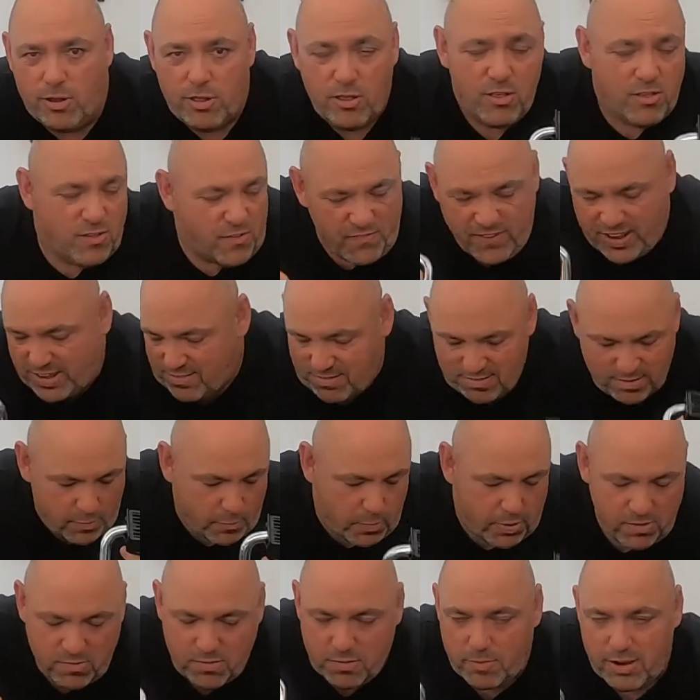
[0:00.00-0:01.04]
as fast as I
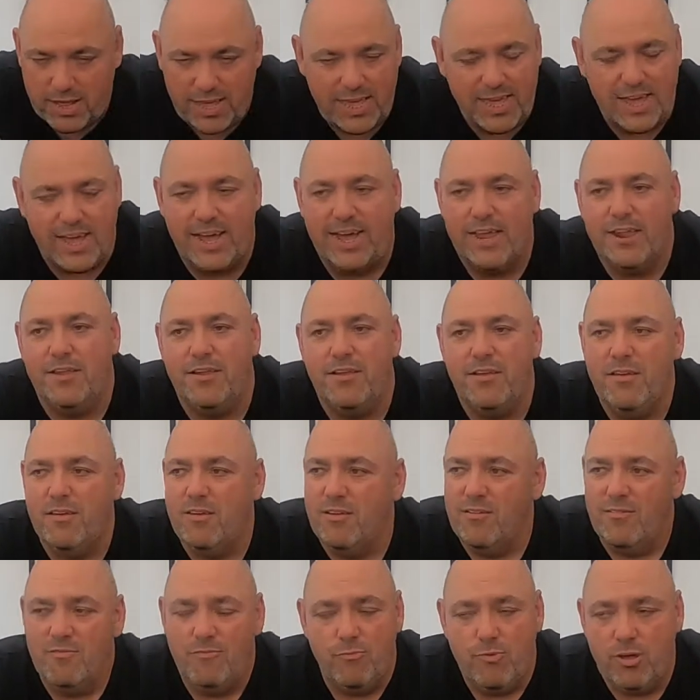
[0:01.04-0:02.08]
possibly can and,
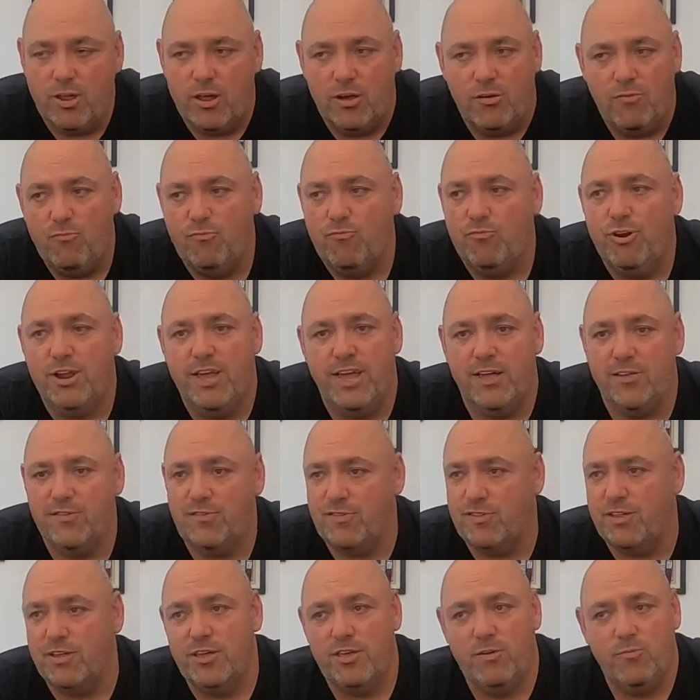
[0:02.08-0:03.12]
you know, run out of
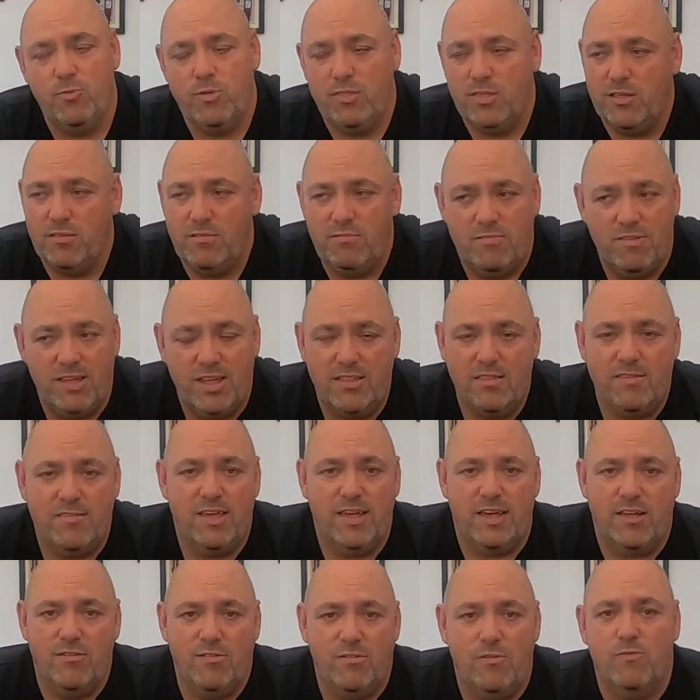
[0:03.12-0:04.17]
steam within 10
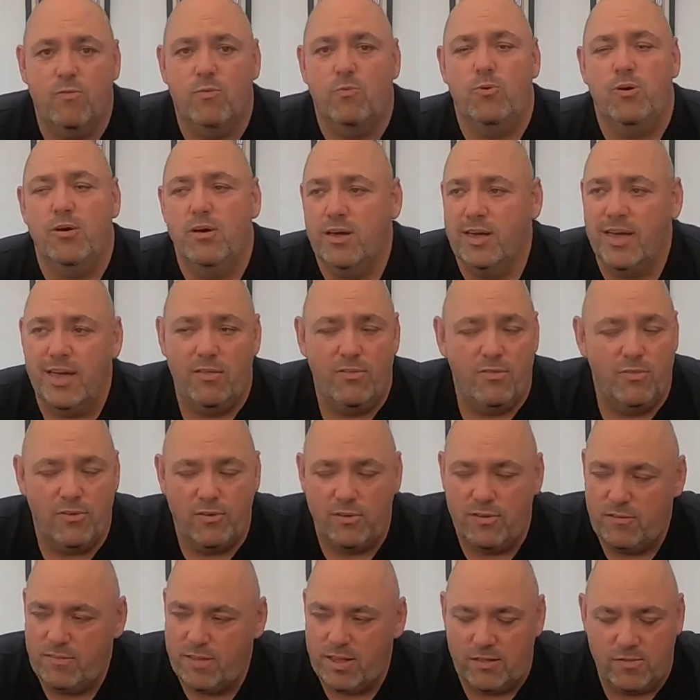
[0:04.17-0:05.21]
seconds of the workout,
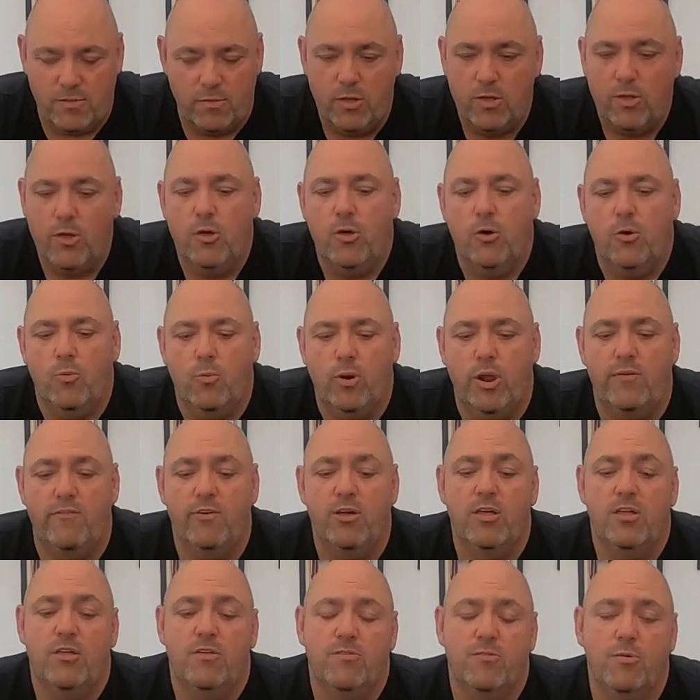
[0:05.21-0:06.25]
30 seconds, whatever.
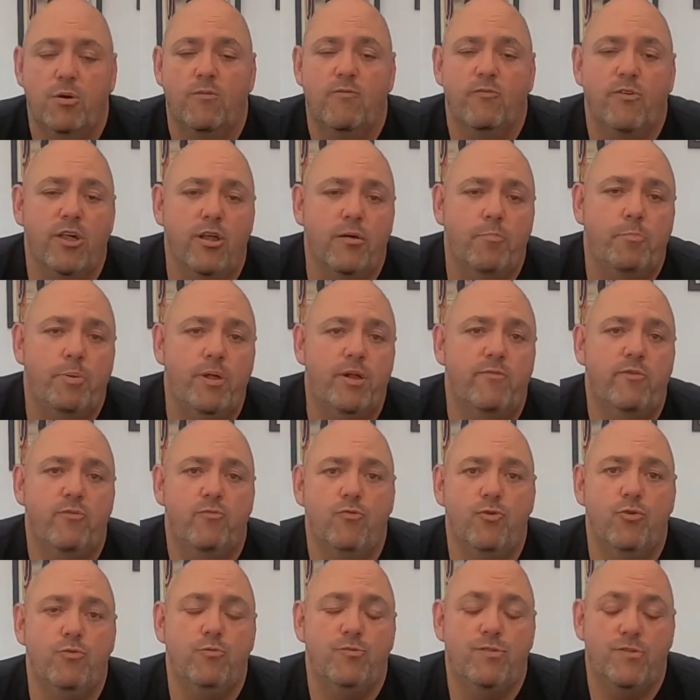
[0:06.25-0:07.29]
So I've got a bit of a
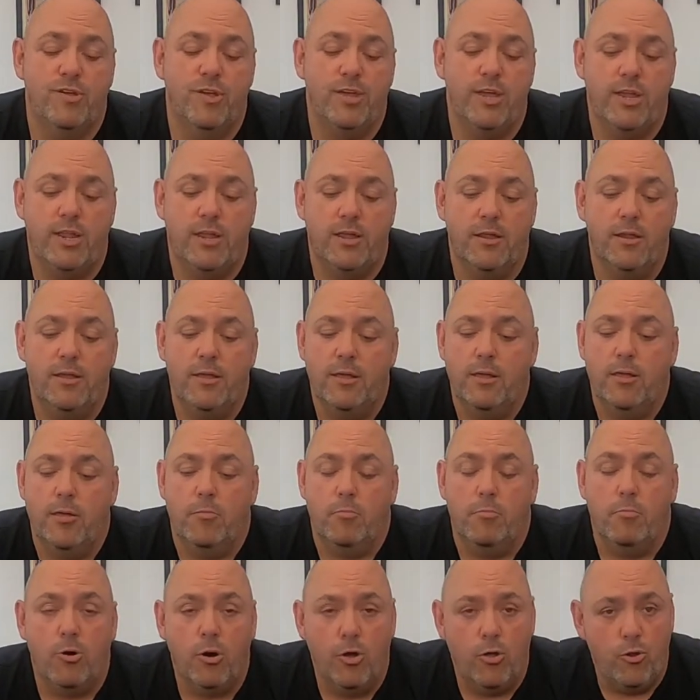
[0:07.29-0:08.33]
routine. And
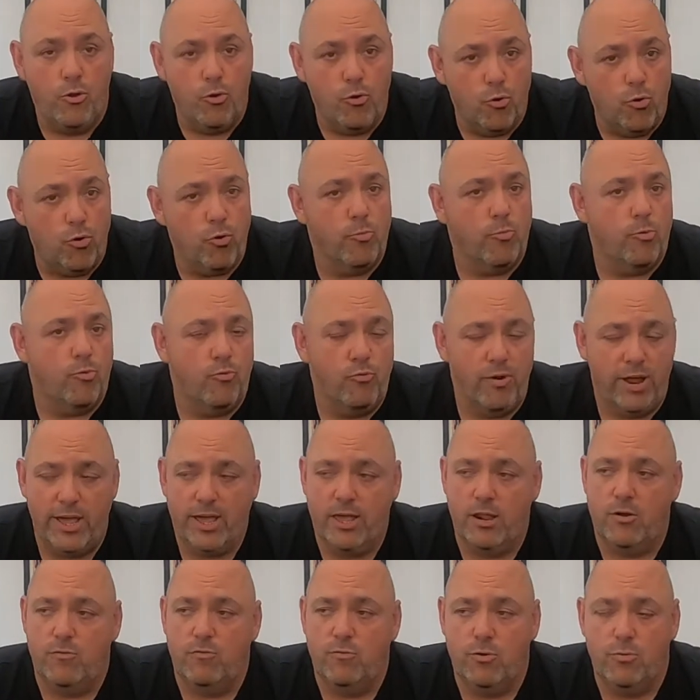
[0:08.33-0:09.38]
my normal
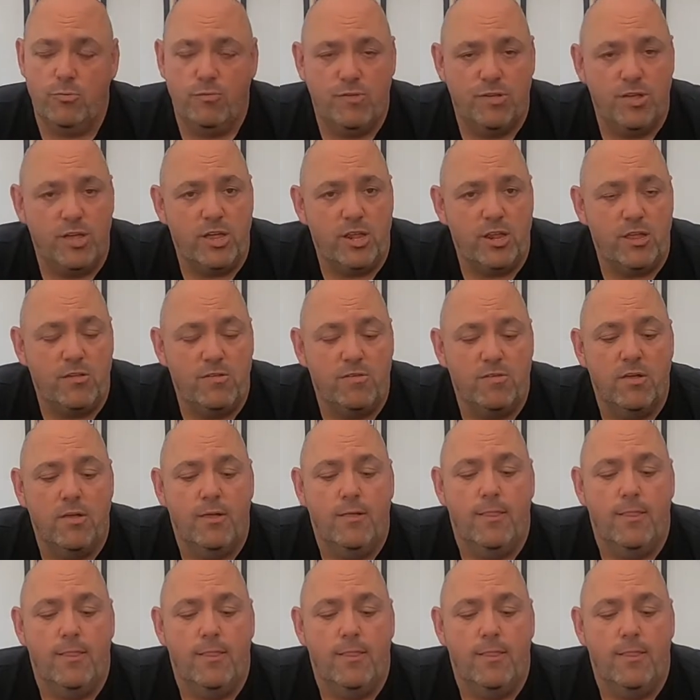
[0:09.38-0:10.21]
regular routine is